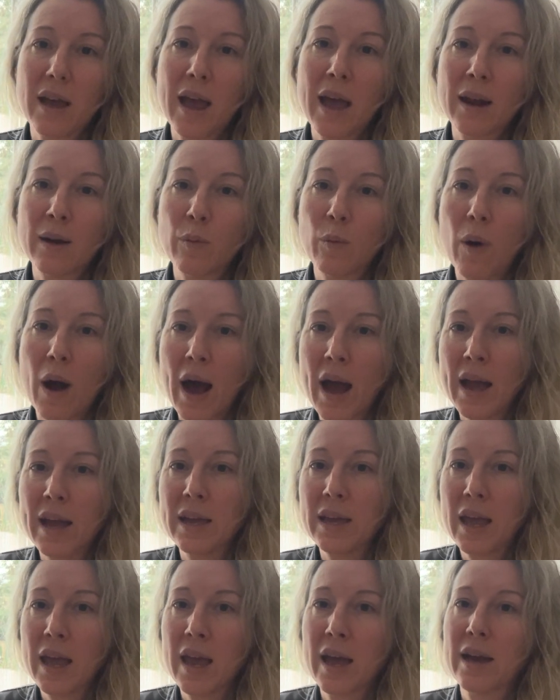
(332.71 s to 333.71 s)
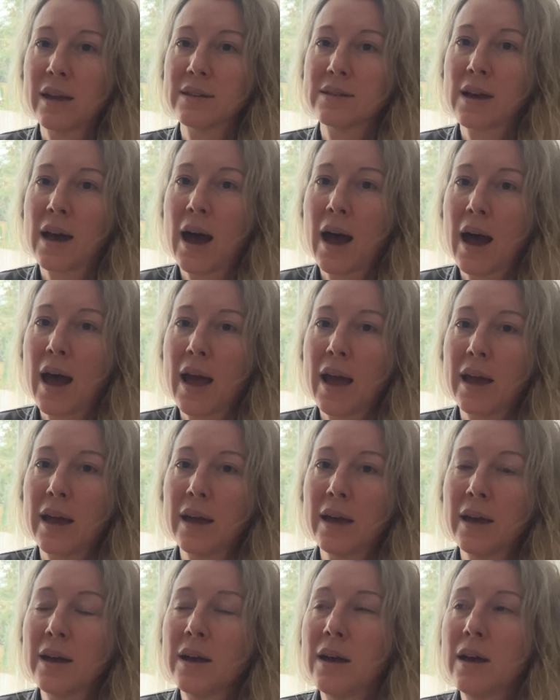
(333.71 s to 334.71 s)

And why can't I